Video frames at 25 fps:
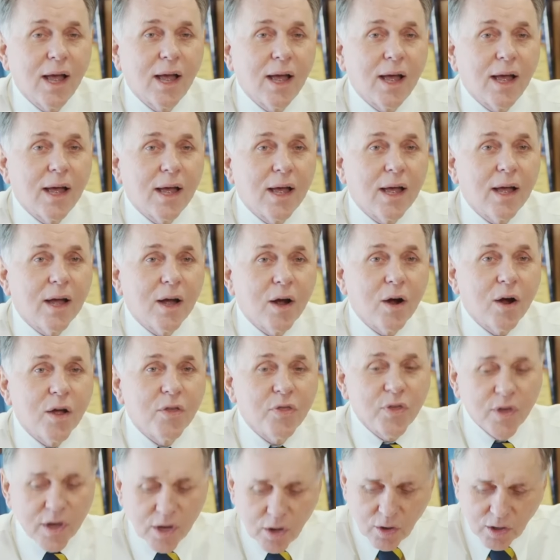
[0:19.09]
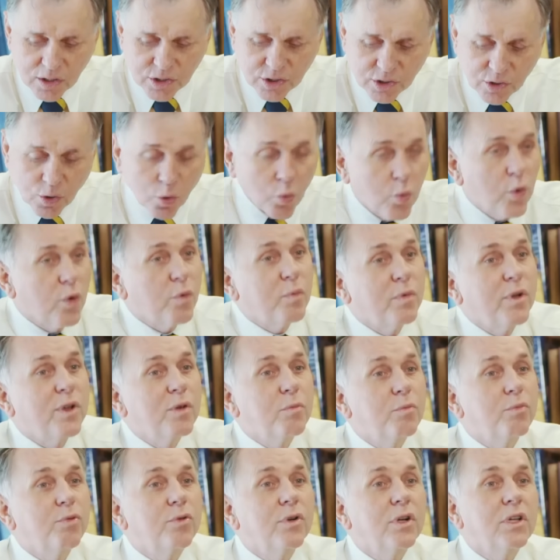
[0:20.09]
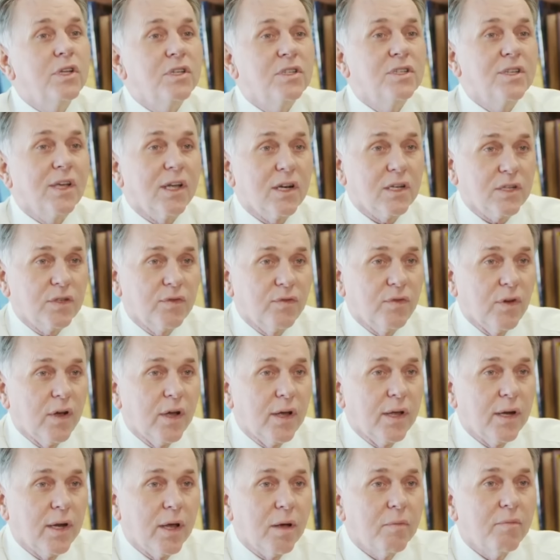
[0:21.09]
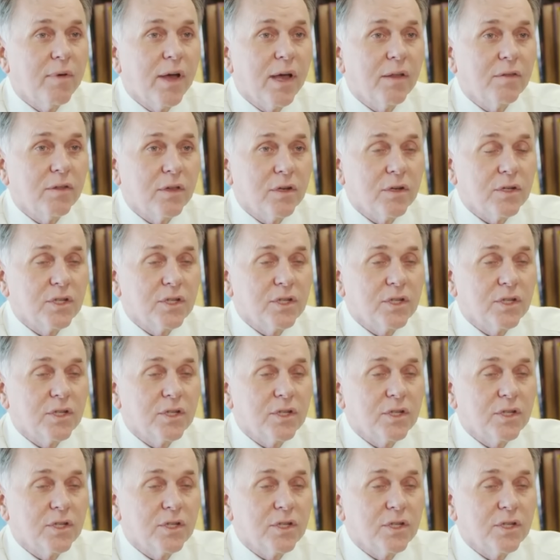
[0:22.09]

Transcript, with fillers: uh, I think I still would have been pretty satisfied about the